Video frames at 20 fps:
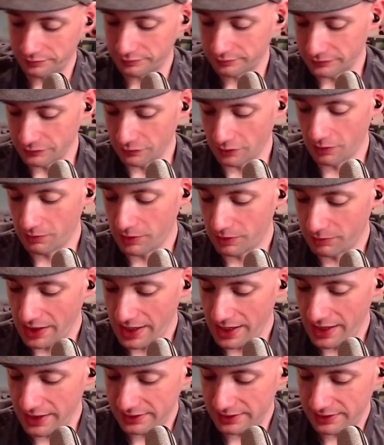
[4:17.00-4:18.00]

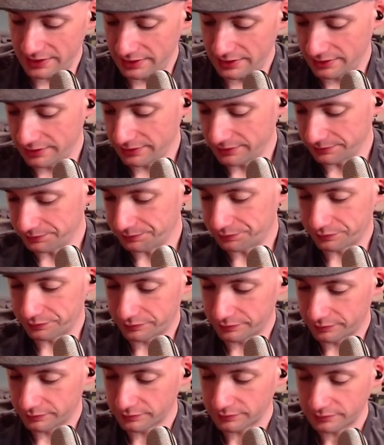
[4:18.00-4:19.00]
Roboblast.
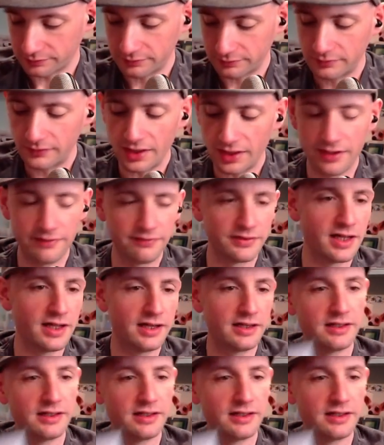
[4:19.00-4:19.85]
I've got an